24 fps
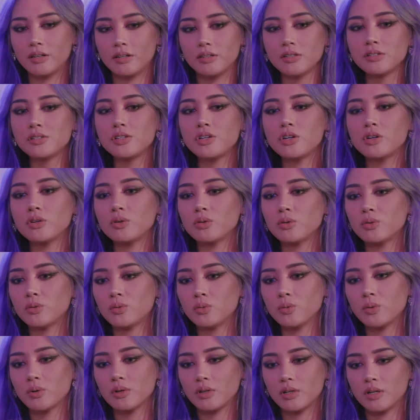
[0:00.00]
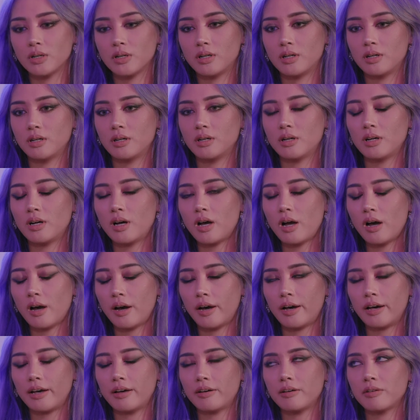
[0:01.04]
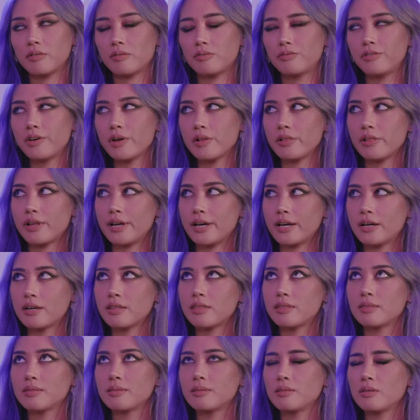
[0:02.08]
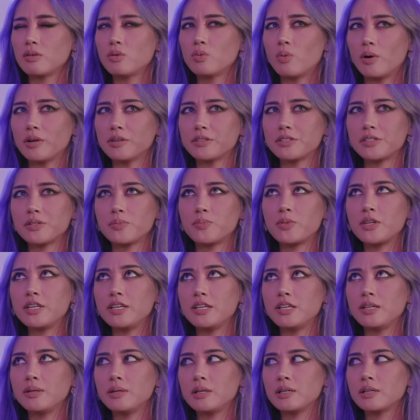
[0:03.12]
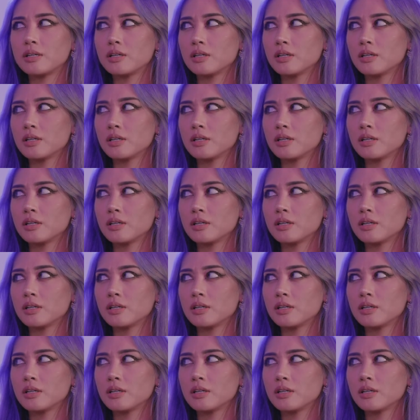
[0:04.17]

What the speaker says: Do you feel like you want to be